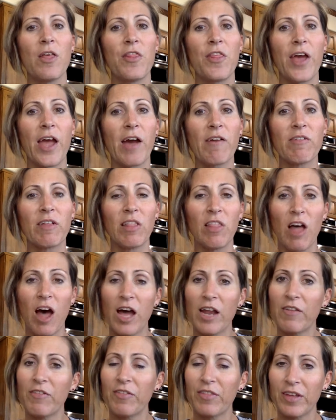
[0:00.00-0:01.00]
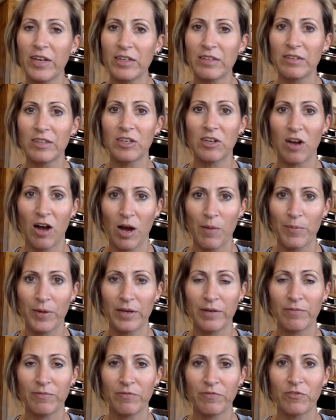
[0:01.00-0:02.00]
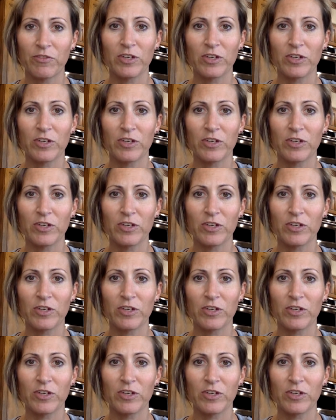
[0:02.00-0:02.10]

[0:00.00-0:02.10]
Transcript: They have a lot of things in common.